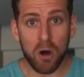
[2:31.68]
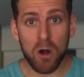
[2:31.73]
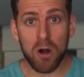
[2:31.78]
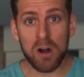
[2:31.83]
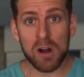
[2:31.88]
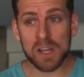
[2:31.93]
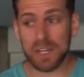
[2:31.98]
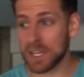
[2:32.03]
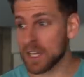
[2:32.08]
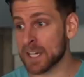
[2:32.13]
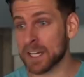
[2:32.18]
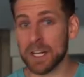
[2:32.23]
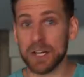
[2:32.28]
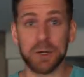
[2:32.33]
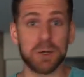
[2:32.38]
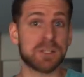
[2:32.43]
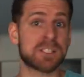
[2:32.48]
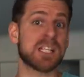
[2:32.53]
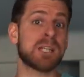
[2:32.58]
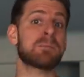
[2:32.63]
or you're gonna
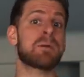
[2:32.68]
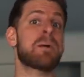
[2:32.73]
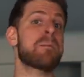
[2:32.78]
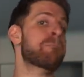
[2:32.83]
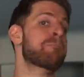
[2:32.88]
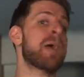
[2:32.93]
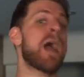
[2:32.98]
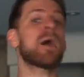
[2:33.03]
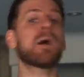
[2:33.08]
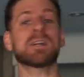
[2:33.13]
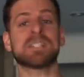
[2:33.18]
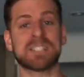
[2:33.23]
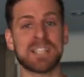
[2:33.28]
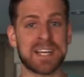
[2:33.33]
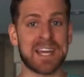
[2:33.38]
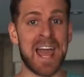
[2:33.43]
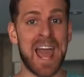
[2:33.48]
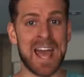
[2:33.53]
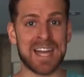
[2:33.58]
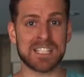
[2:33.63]
do some
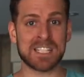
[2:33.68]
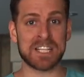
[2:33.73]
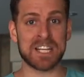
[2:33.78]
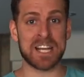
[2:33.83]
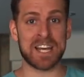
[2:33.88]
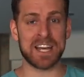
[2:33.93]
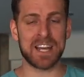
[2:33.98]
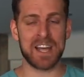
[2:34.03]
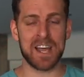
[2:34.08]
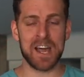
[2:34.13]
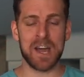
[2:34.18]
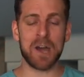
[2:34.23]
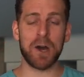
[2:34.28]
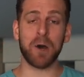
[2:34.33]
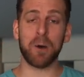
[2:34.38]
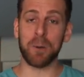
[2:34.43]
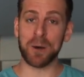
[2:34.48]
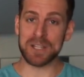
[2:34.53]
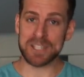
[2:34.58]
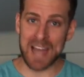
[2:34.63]
embarrassing ass shit
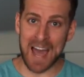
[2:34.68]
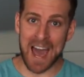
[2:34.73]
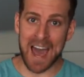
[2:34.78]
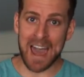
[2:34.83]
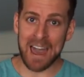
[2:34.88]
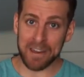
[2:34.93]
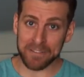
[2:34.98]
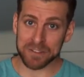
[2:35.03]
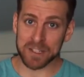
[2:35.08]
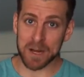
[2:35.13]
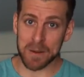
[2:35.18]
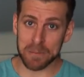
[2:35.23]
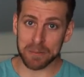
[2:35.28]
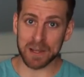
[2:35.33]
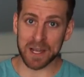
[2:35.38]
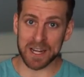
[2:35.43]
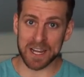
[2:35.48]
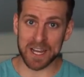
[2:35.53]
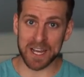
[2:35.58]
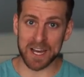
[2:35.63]
which I have done
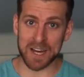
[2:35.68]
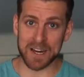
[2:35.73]
plenty